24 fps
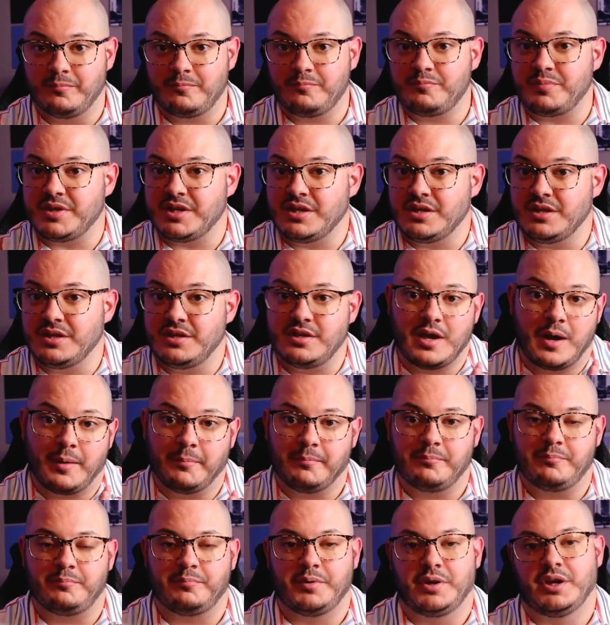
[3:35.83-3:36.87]

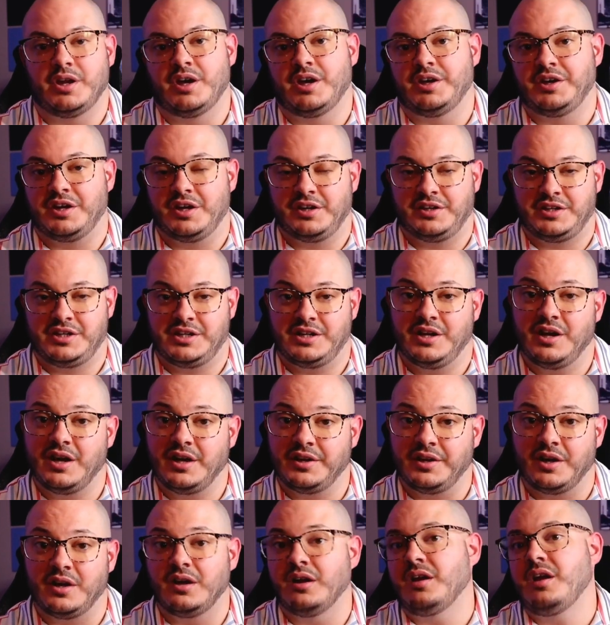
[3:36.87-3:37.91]

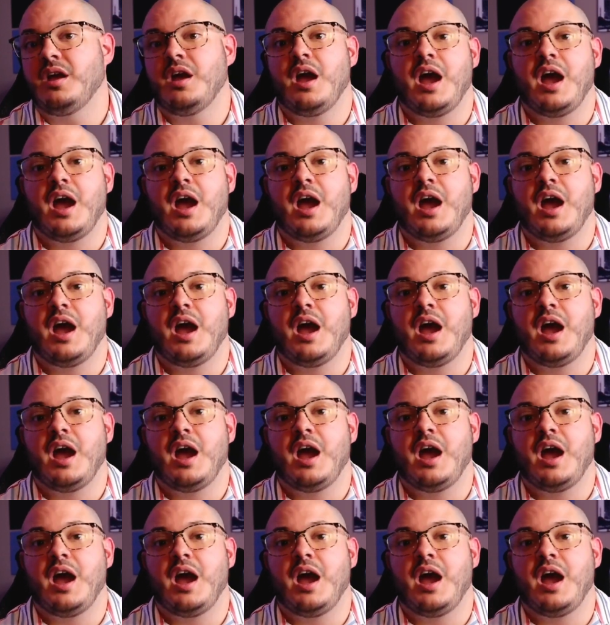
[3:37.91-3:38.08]
ba-da-da-dee-da-da.